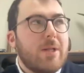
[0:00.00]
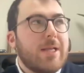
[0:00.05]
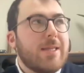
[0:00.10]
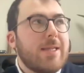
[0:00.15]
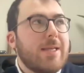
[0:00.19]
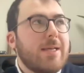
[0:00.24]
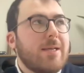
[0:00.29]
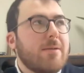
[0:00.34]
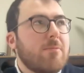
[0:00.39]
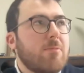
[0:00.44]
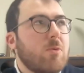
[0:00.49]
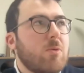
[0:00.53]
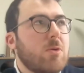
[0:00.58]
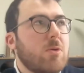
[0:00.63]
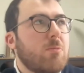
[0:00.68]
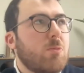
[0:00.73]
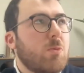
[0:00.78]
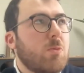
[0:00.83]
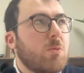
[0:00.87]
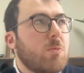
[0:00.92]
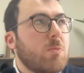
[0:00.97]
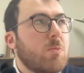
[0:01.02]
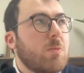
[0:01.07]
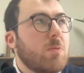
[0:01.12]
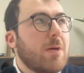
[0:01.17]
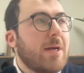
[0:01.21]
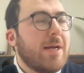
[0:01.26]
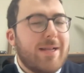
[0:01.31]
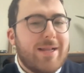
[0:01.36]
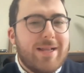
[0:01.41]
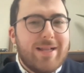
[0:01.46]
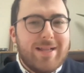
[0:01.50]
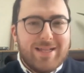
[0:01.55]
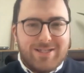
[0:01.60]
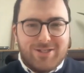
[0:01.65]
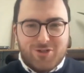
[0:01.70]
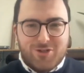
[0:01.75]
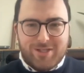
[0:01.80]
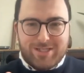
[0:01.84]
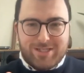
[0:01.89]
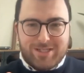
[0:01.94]
I think I'll
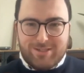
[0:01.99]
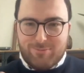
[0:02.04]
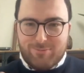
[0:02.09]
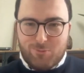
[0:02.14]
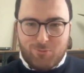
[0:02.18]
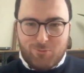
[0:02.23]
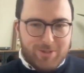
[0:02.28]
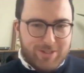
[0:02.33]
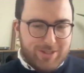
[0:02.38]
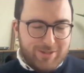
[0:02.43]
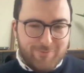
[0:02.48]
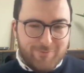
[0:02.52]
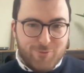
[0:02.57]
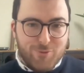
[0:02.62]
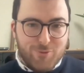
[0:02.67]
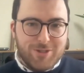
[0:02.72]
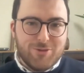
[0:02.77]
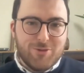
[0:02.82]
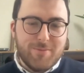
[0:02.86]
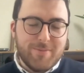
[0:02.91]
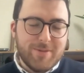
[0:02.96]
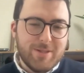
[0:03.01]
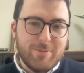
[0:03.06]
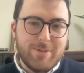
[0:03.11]
answer this with the focus groups.